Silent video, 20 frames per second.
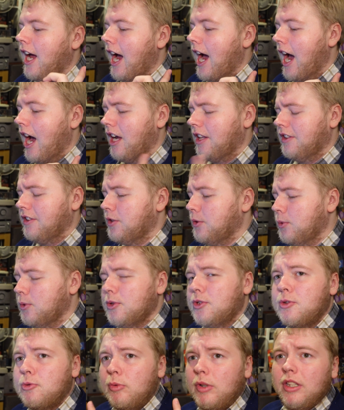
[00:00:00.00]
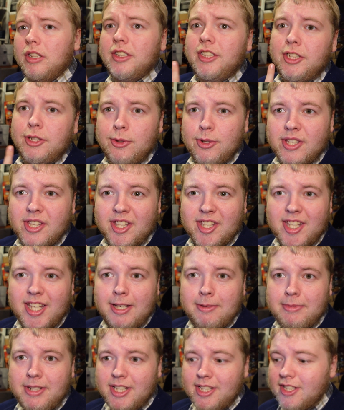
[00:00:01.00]
And those will use the same
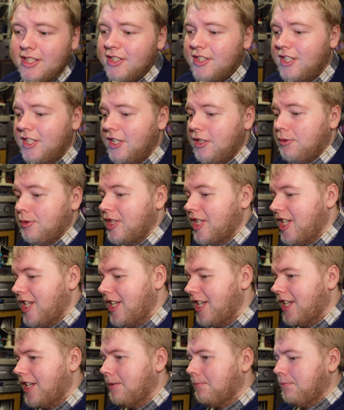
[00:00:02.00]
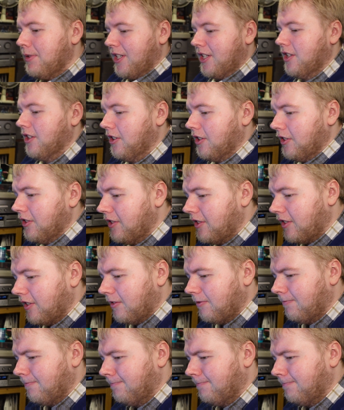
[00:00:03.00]
disc as the UK, because